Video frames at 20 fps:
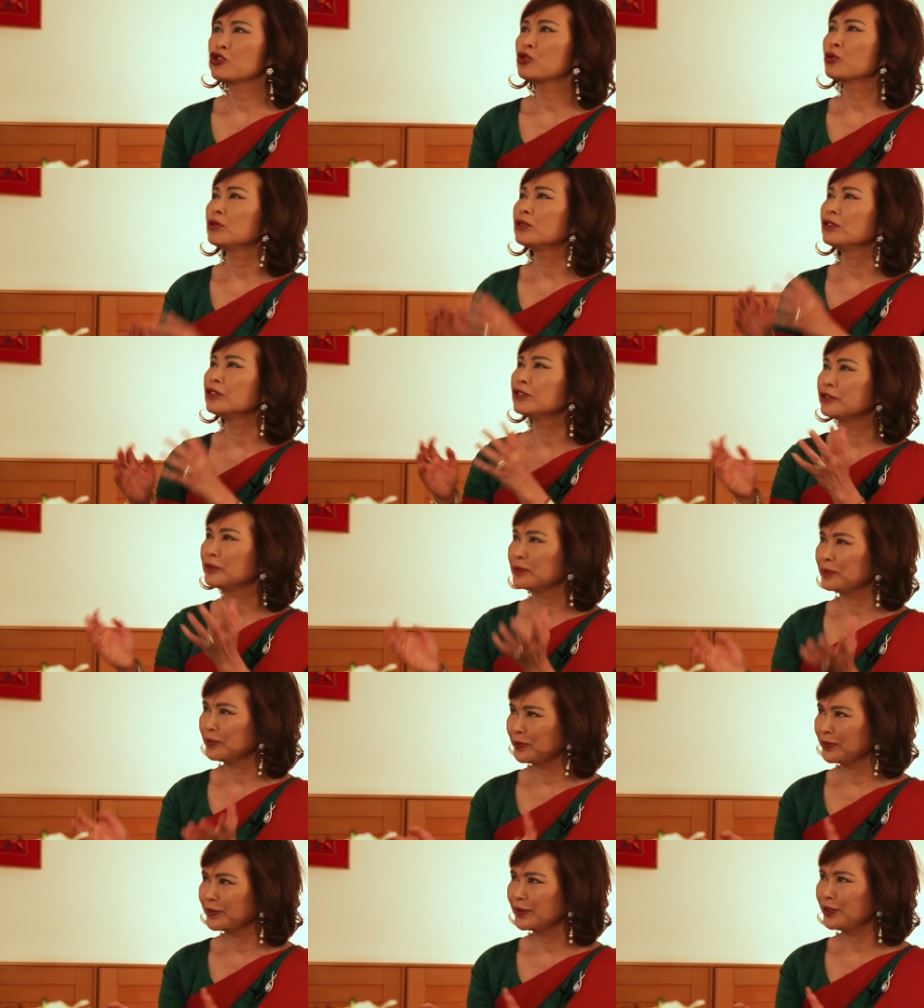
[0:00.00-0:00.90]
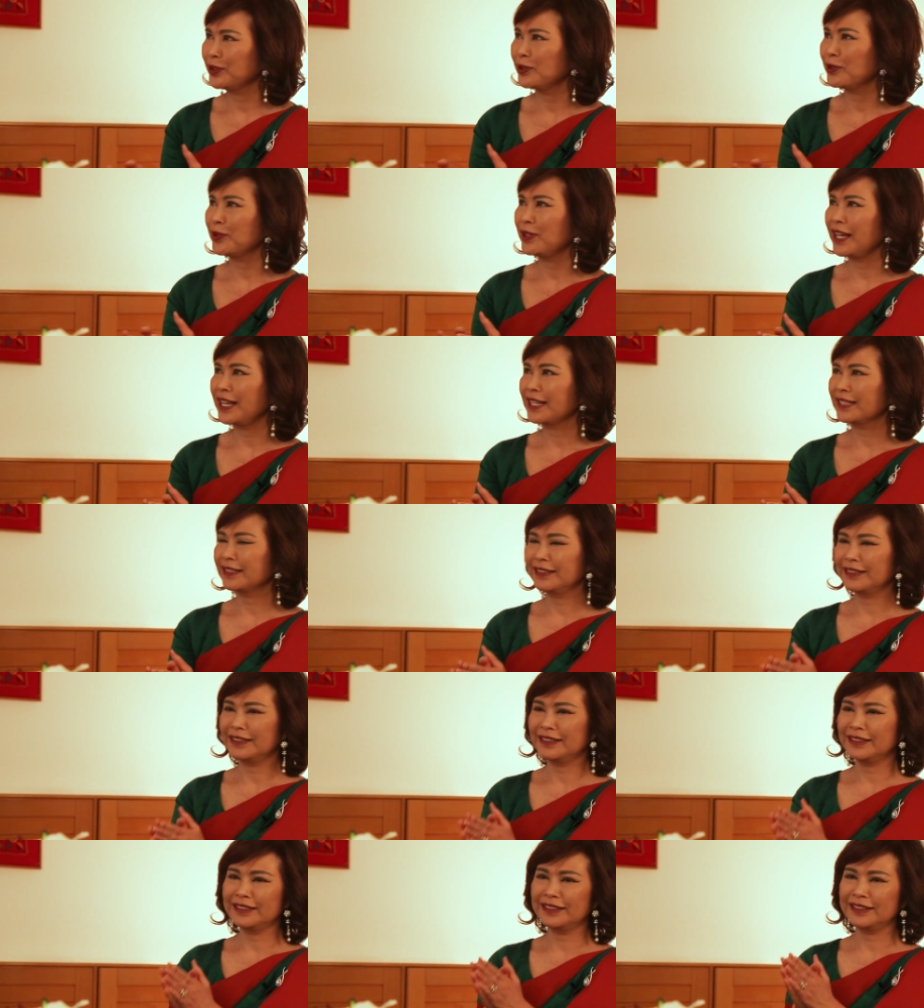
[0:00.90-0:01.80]
jewel,
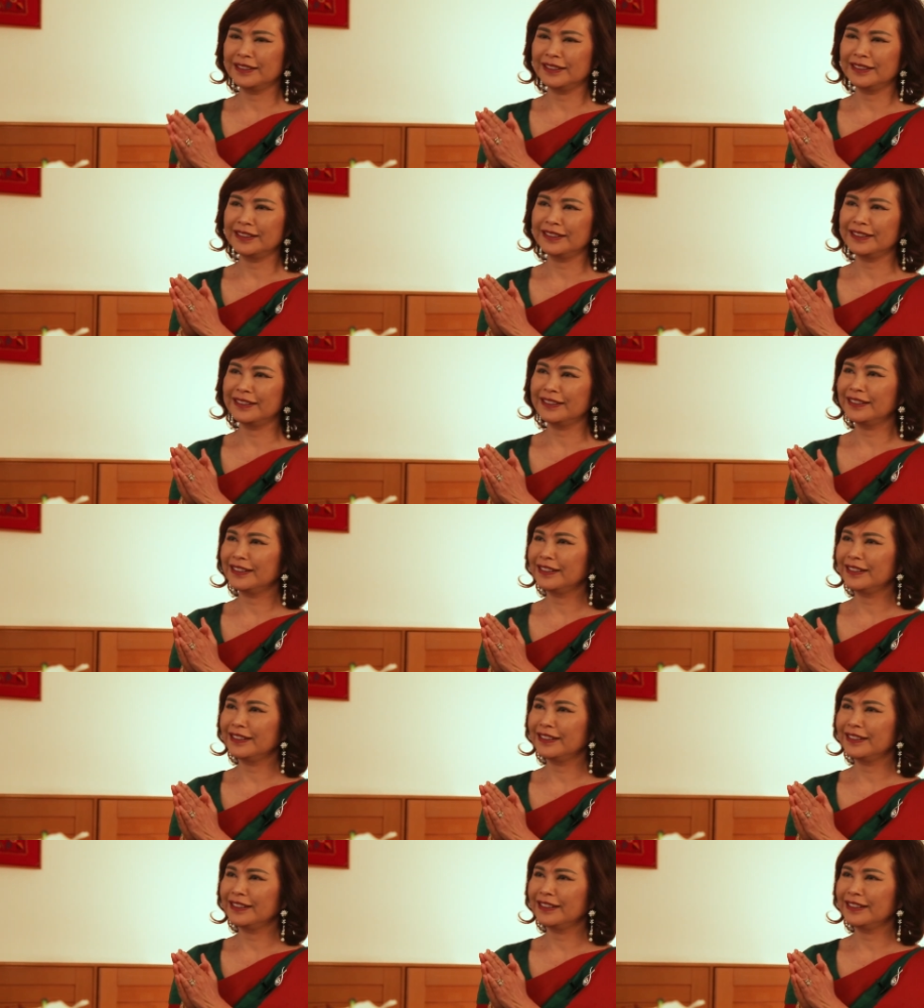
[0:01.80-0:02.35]
like the